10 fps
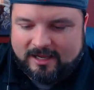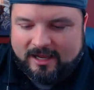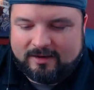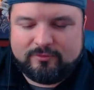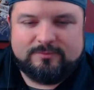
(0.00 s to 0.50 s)

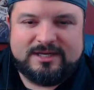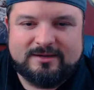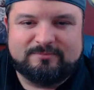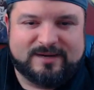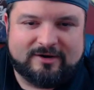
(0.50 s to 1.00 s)
I would be
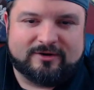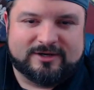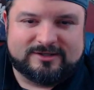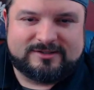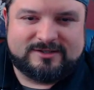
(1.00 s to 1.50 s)

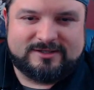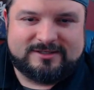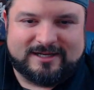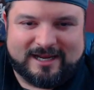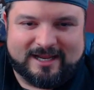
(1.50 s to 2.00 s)
embarrassed
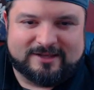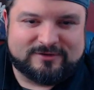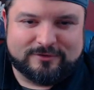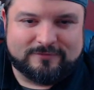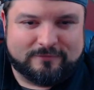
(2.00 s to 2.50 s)
to ask
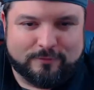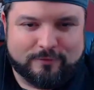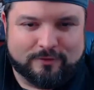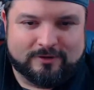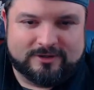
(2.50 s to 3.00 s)
her for